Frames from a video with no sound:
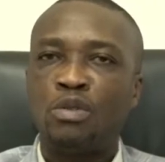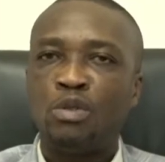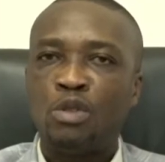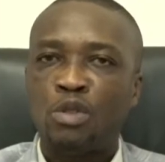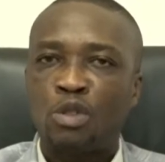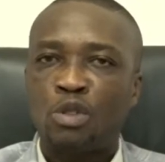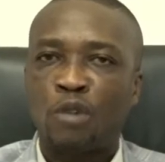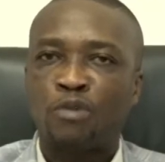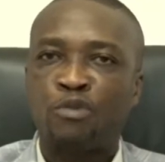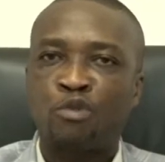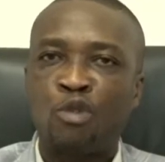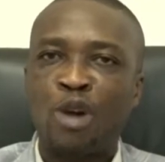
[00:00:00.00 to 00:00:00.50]

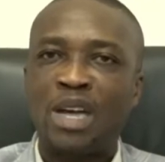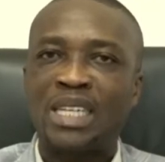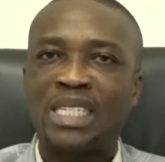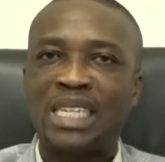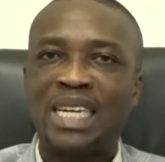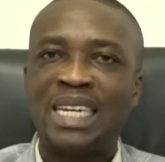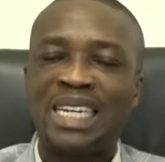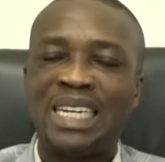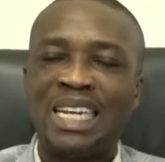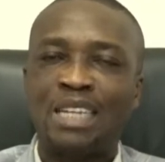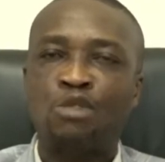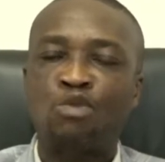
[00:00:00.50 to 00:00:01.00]
softwares
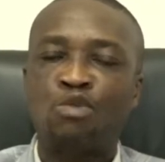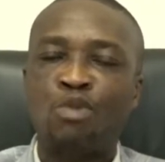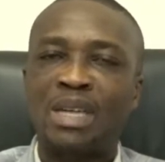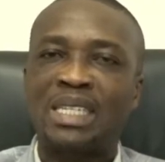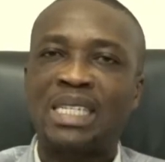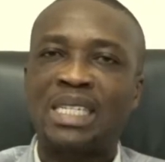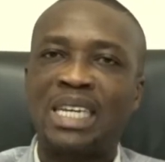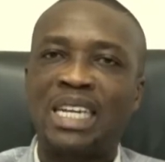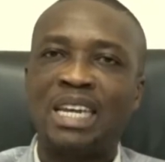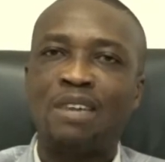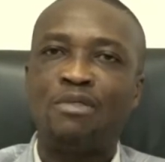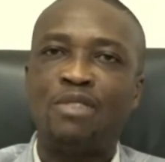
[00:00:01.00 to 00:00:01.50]
and networks
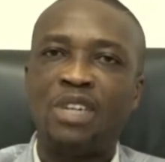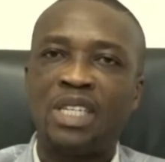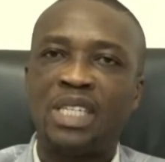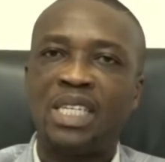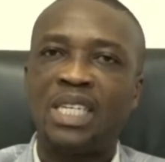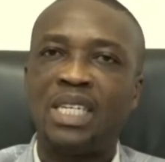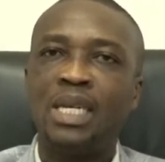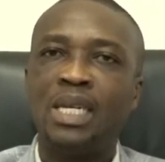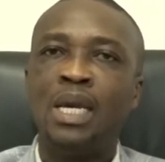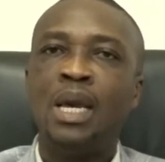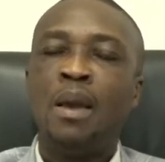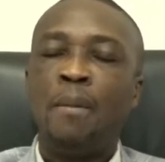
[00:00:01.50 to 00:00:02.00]
and
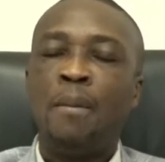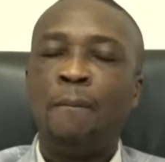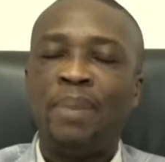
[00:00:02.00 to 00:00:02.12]
everything,